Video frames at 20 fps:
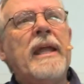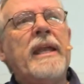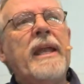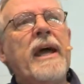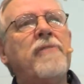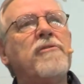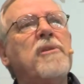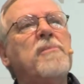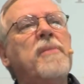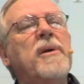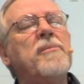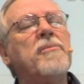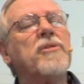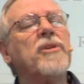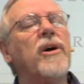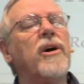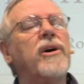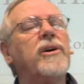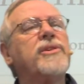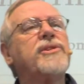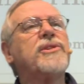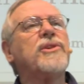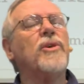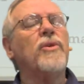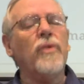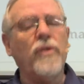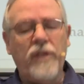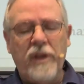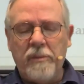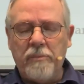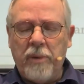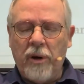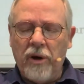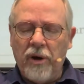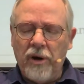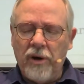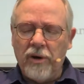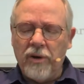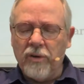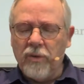Now, remember also that
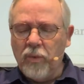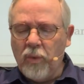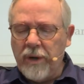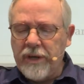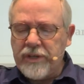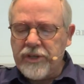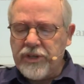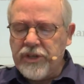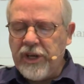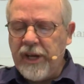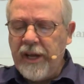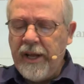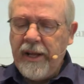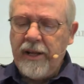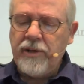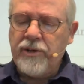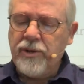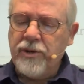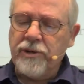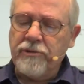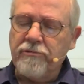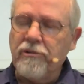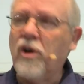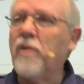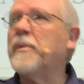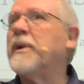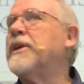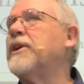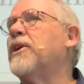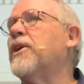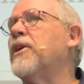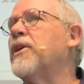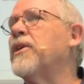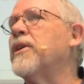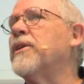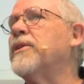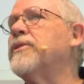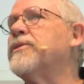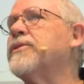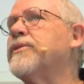Paul was chained to the Roman
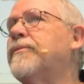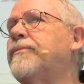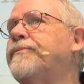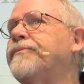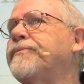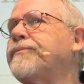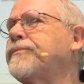guards